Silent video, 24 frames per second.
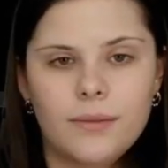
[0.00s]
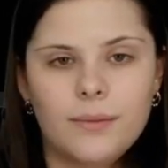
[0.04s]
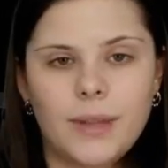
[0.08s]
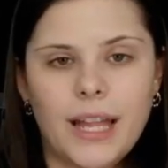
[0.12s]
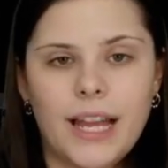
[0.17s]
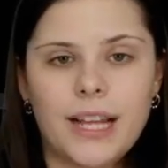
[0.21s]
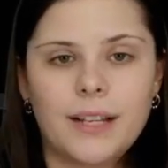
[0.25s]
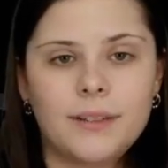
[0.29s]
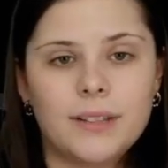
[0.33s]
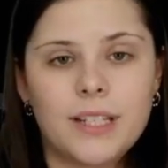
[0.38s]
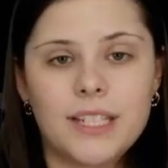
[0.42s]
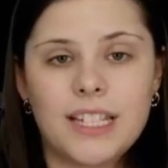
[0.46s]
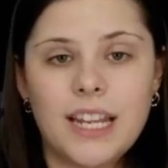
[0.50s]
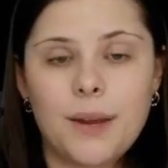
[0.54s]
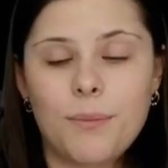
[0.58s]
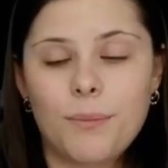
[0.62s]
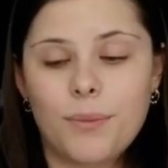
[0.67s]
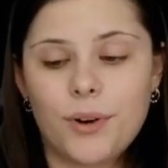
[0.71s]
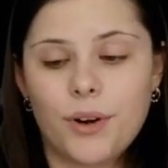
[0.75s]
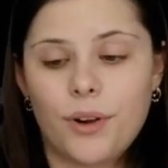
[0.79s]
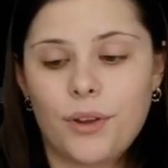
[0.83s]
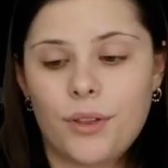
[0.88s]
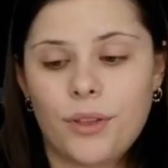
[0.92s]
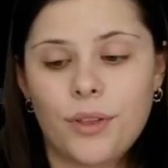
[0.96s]
like
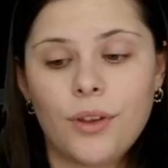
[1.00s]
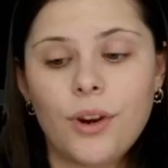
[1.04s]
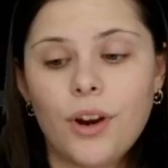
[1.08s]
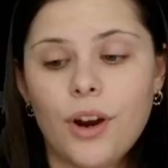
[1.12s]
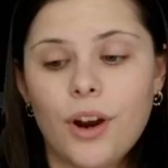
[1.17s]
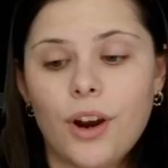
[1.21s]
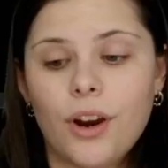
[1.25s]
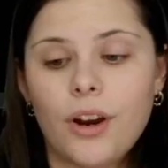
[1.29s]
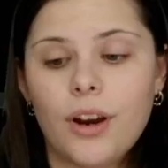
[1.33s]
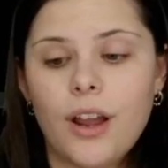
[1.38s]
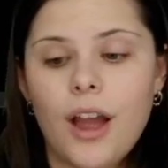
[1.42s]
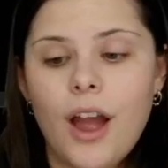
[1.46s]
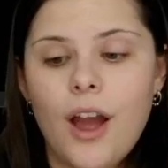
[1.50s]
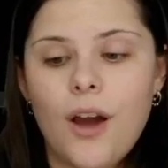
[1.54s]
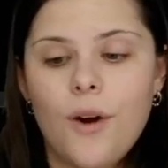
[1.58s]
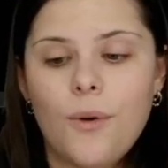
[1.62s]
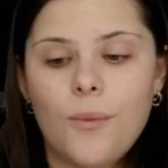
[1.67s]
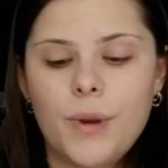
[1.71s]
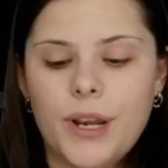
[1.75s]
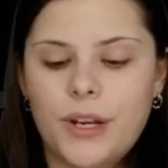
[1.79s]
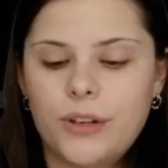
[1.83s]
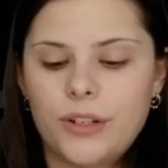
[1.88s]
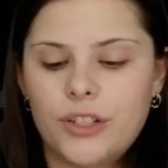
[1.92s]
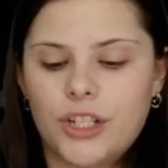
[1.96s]
December 3rd,
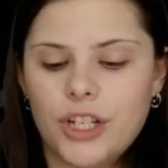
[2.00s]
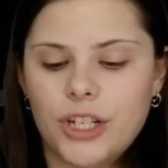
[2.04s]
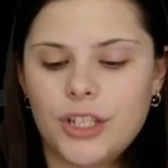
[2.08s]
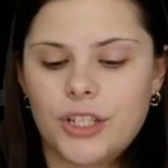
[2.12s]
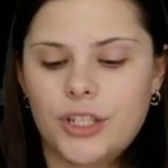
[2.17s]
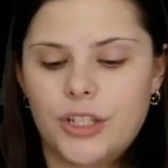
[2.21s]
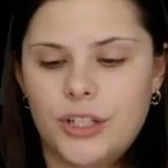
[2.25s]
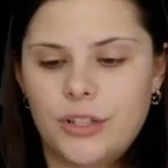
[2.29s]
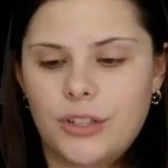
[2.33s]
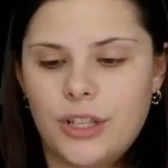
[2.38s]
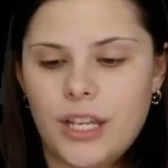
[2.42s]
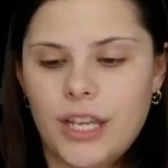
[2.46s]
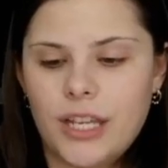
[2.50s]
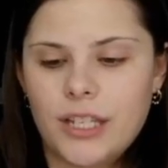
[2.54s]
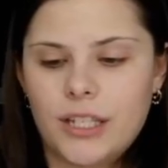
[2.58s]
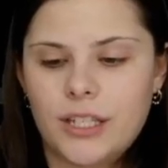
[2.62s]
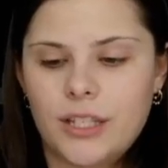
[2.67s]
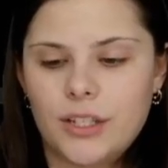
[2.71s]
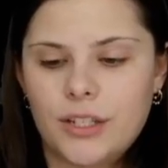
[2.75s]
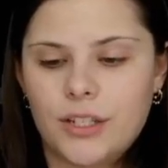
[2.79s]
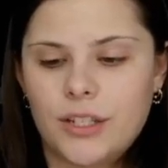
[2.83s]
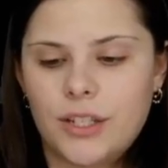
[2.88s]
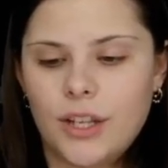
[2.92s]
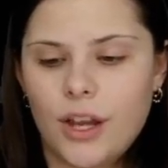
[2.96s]
we could just do
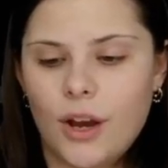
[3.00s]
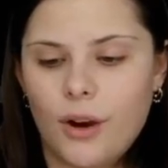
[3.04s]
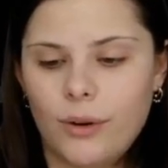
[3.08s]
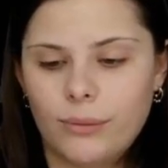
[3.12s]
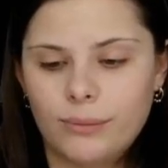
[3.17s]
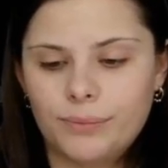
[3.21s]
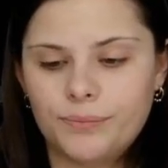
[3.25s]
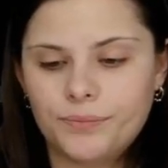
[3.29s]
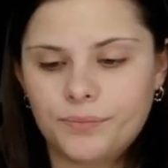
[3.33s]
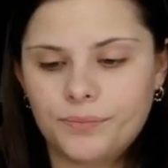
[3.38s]
this. So